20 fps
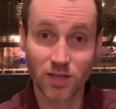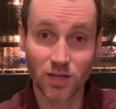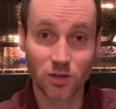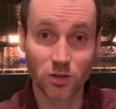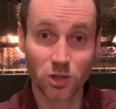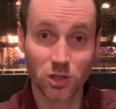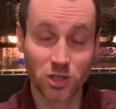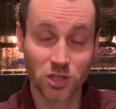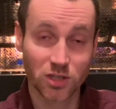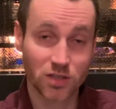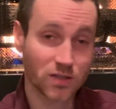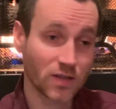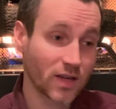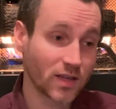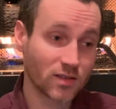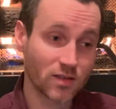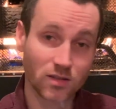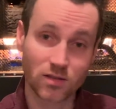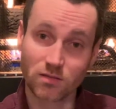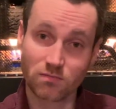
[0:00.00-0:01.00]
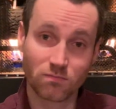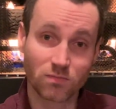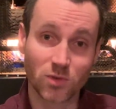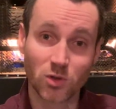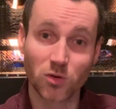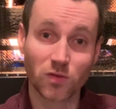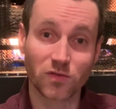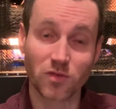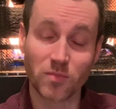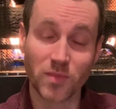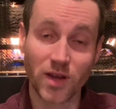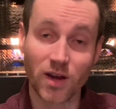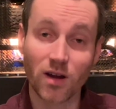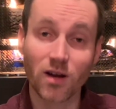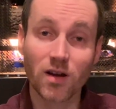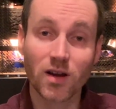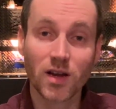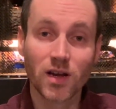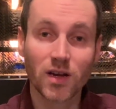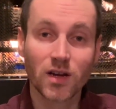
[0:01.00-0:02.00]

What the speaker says: I usually just like to do it from there.